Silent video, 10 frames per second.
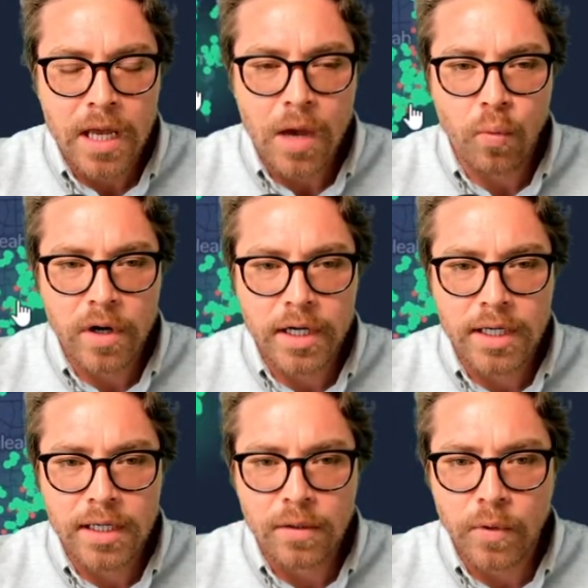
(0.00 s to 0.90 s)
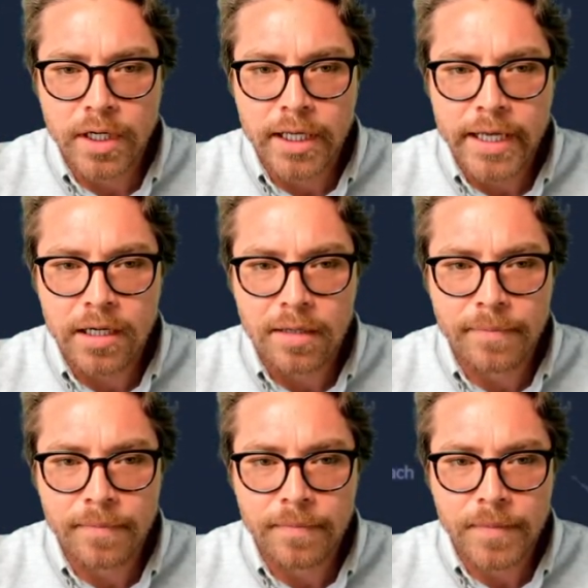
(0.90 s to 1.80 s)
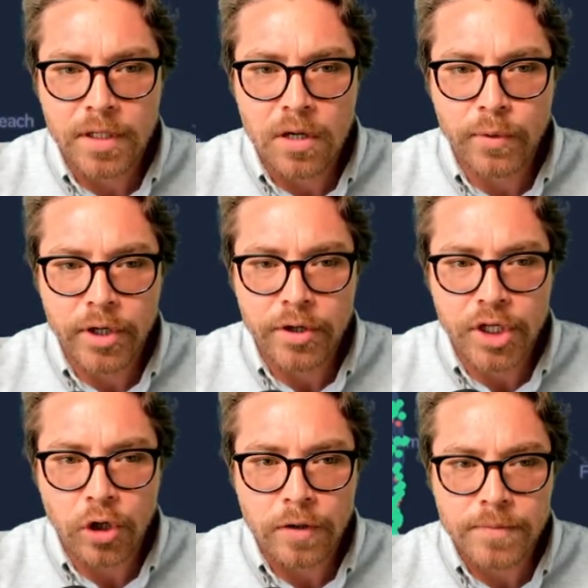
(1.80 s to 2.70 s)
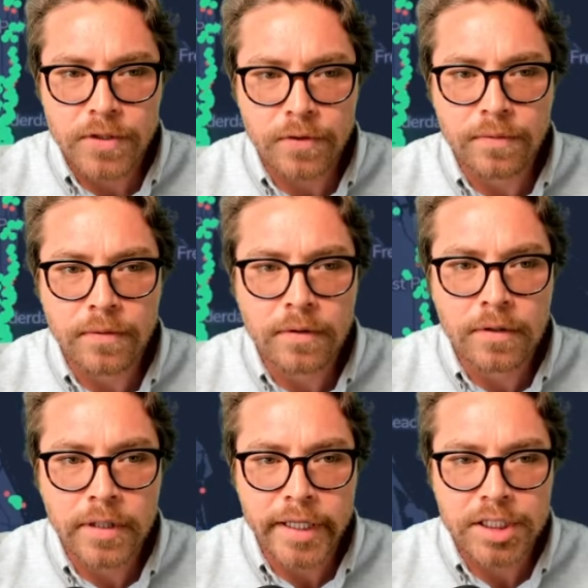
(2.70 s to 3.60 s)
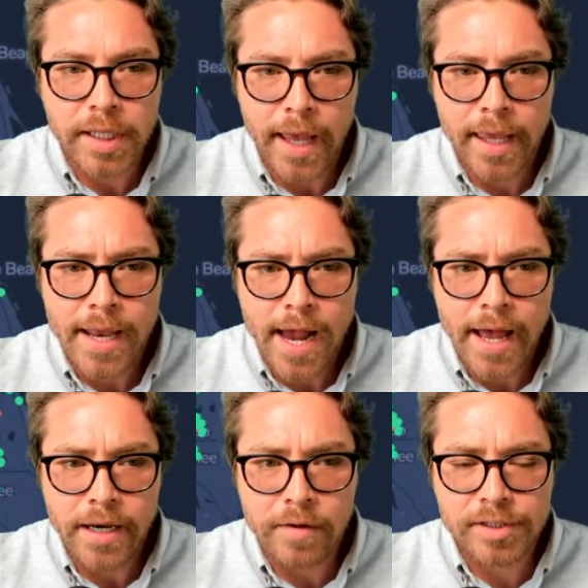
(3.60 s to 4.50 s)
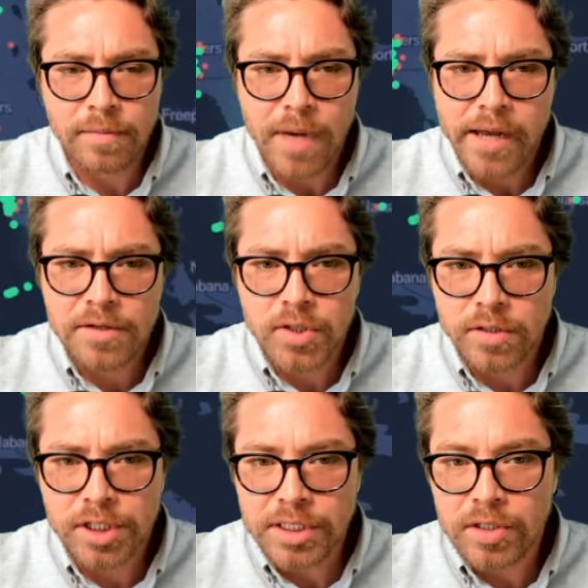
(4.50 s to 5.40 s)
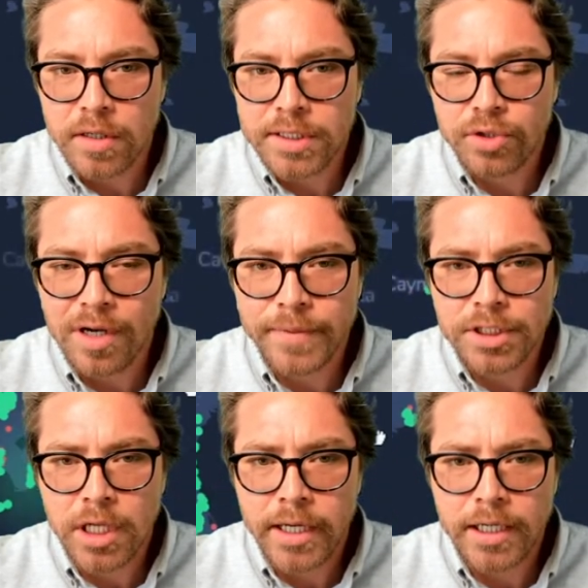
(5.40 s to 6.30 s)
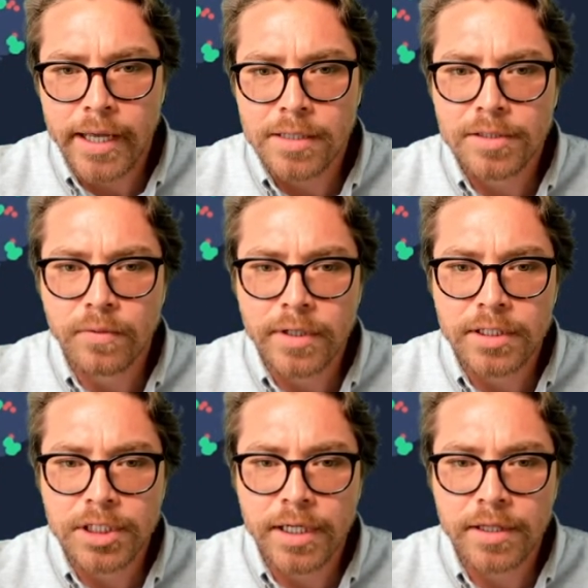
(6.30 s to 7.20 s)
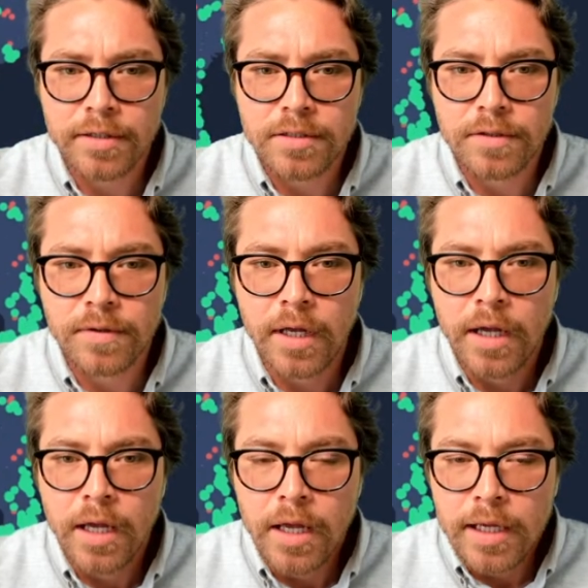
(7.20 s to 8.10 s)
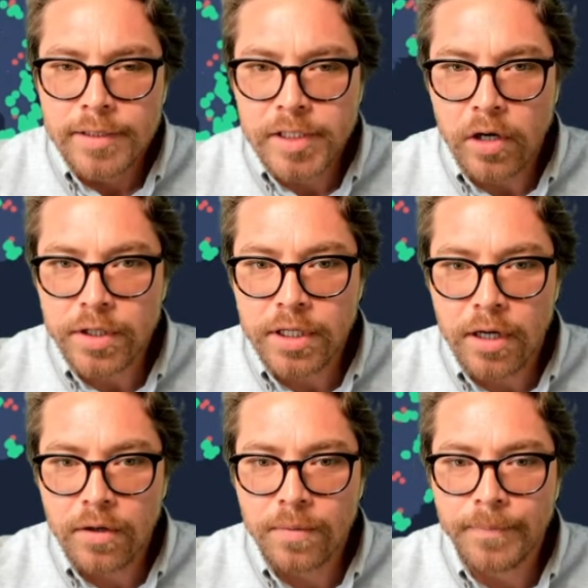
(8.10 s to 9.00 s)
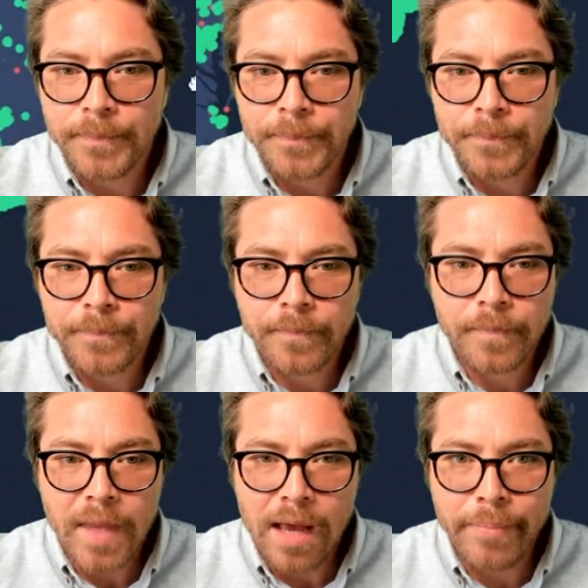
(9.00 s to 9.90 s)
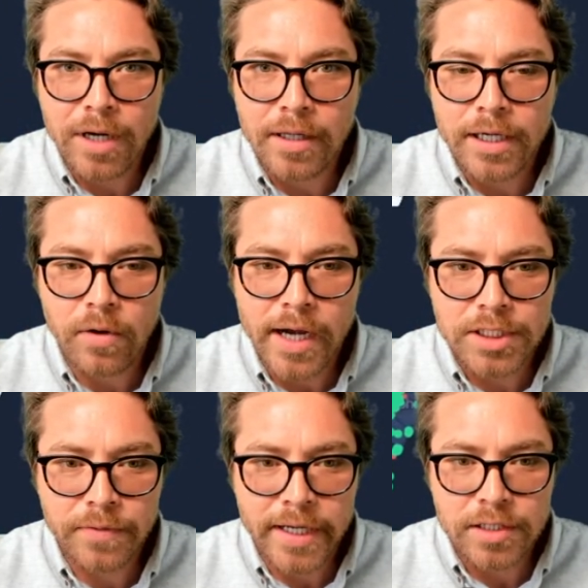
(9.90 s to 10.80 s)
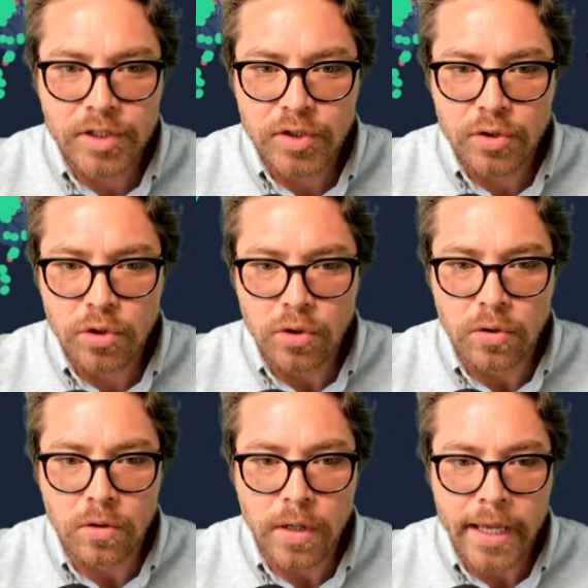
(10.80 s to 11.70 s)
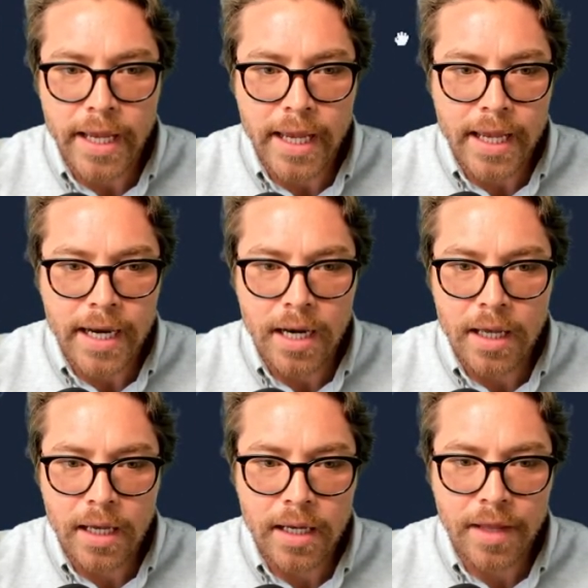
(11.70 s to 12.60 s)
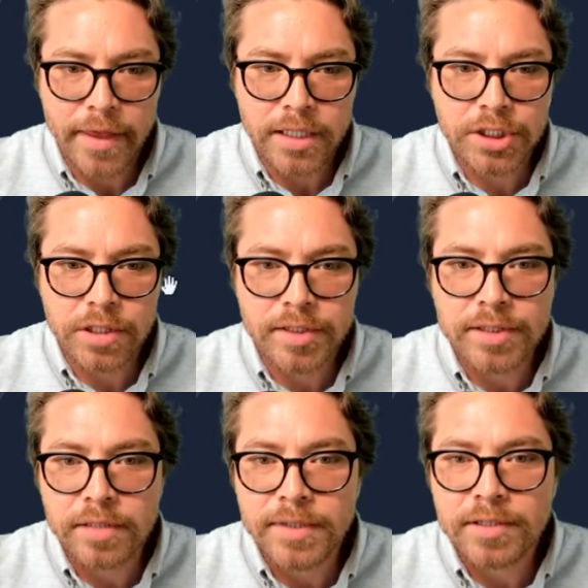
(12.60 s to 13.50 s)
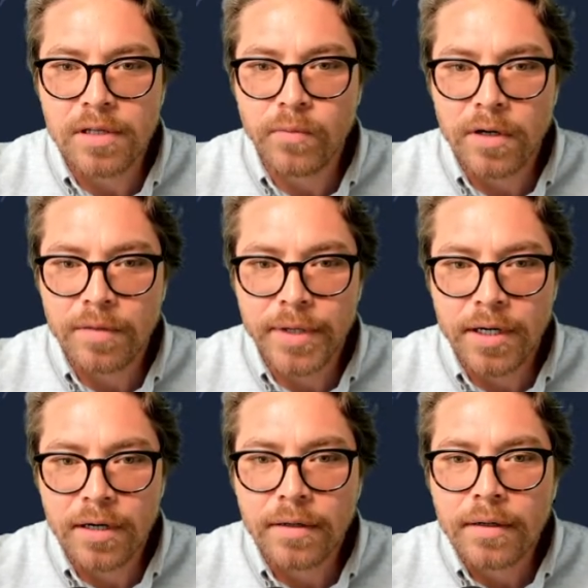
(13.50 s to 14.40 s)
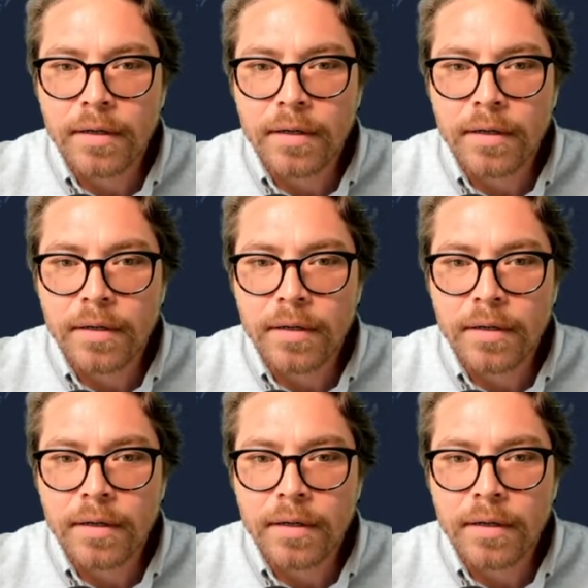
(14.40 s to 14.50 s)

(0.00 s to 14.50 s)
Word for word: And we're going to we're going to hit up, you know, we'll go to Europe too and check. And I know some miners are just starting to drop in China now, so we're going to check there too. So, you know, I barely graduated school and I think Jersey's going to be somewhere up here,